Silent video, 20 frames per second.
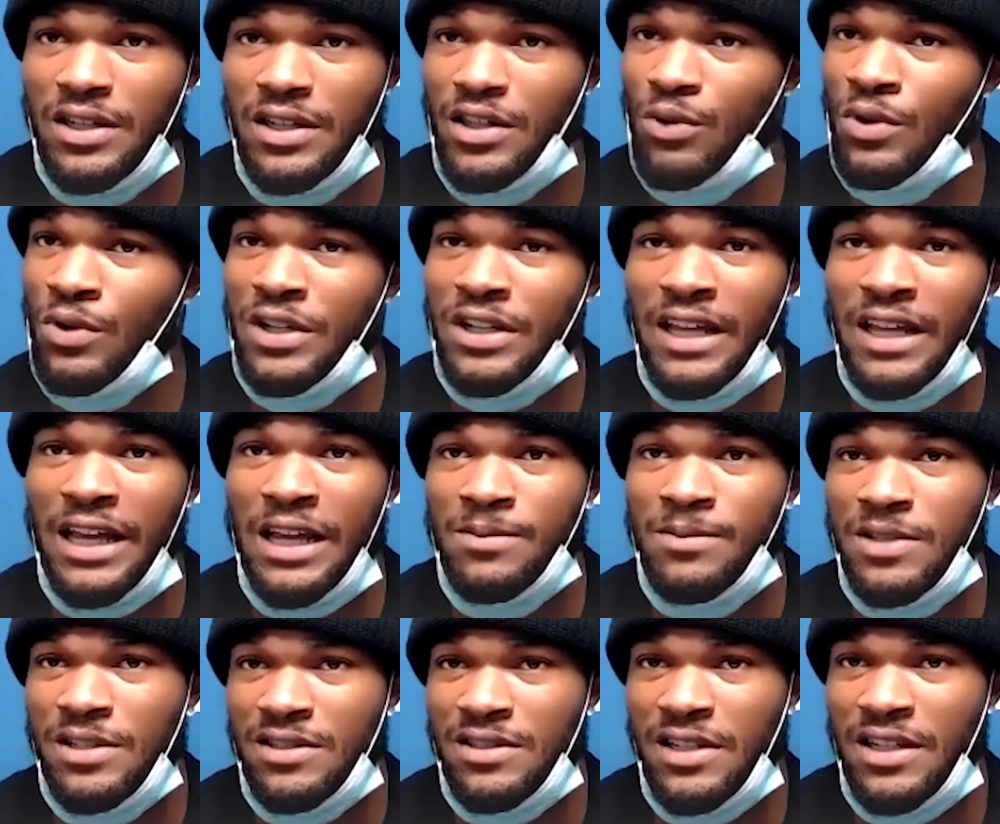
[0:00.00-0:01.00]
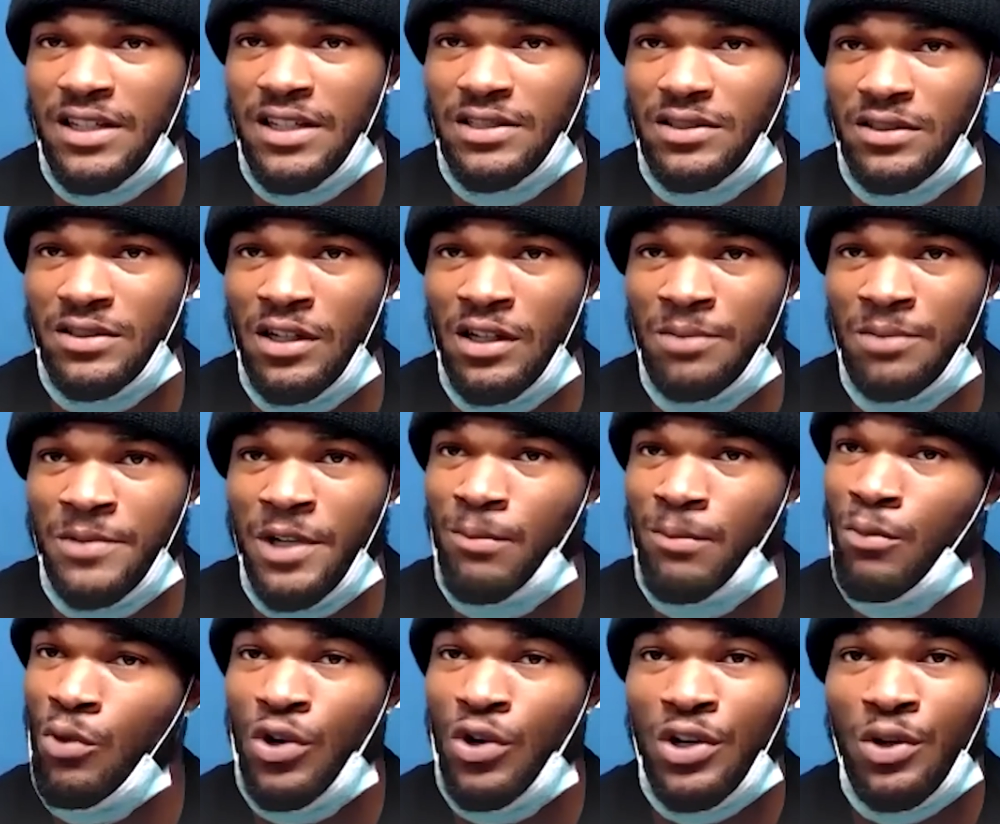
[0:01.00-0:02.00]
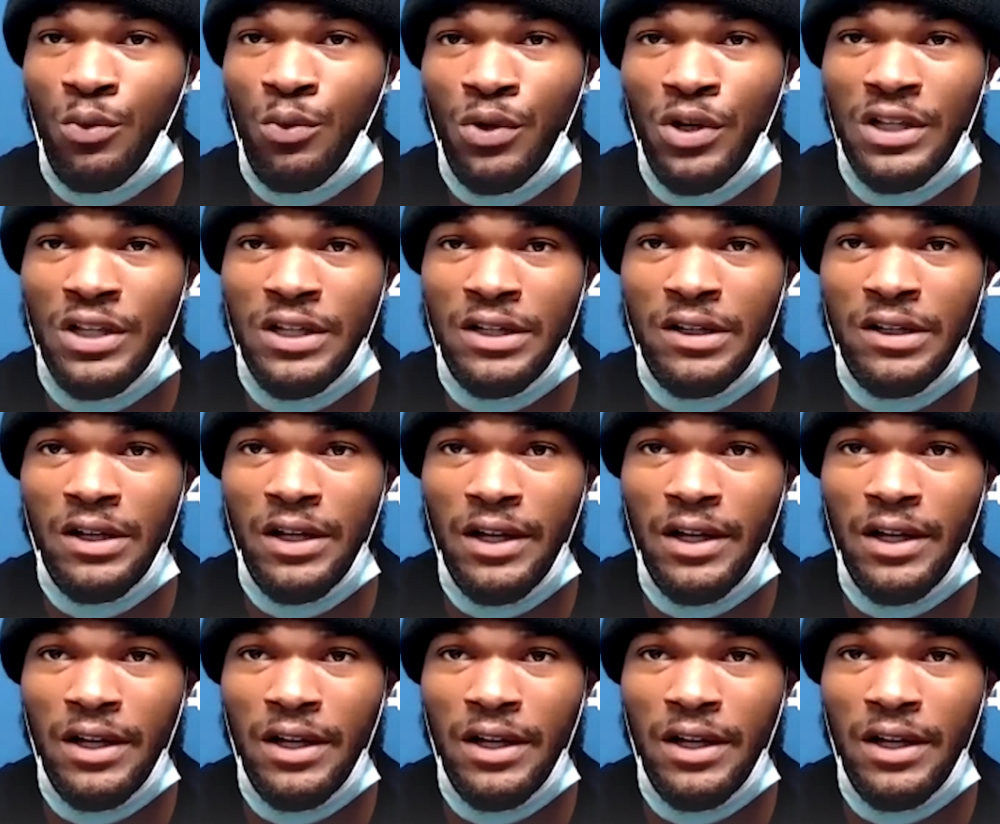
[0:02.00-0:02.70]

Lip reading: the run game success. They're more than willing